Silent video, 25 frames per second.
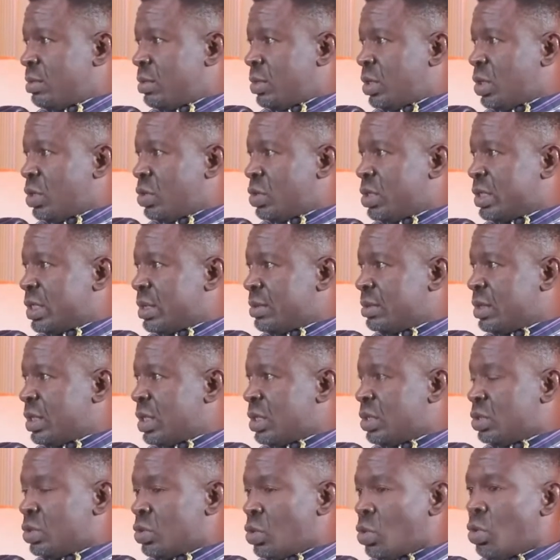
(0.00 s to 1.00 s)
You know what I'm
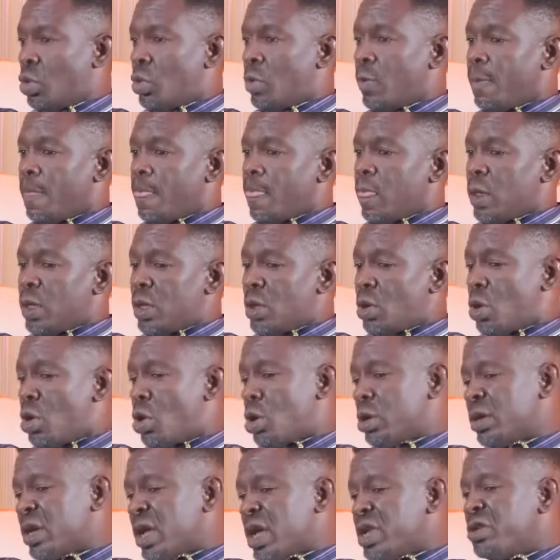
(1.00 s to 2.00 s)
saying? So,
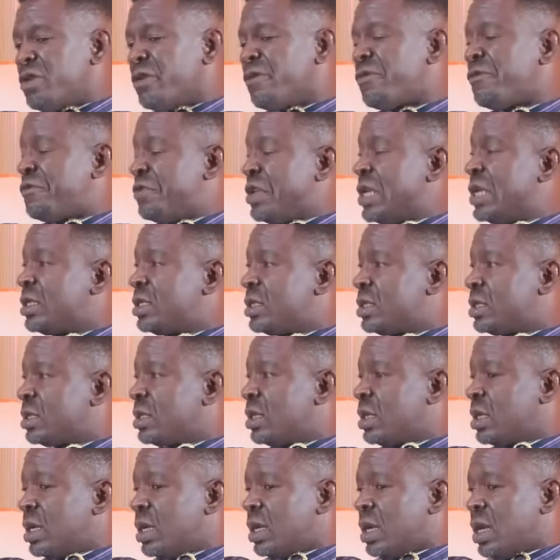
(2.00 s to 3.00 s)
under your feet,
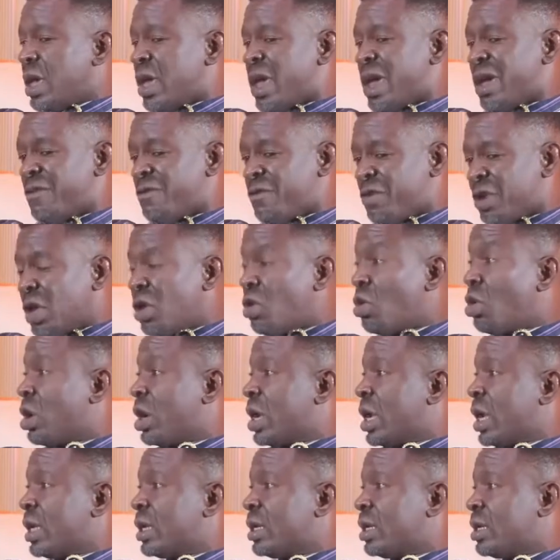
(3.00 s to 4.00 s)
every
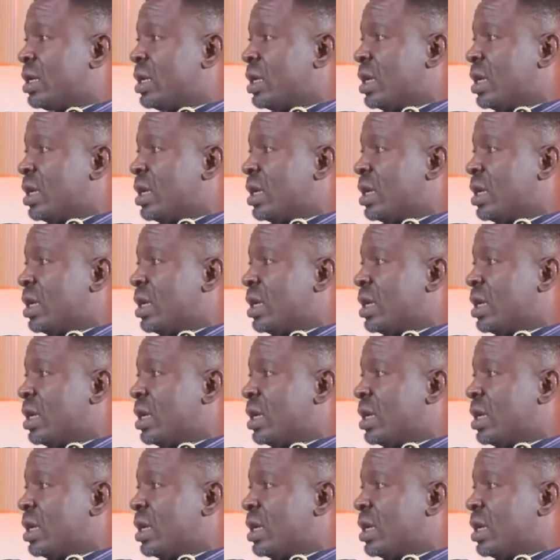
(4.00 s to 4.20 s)
organ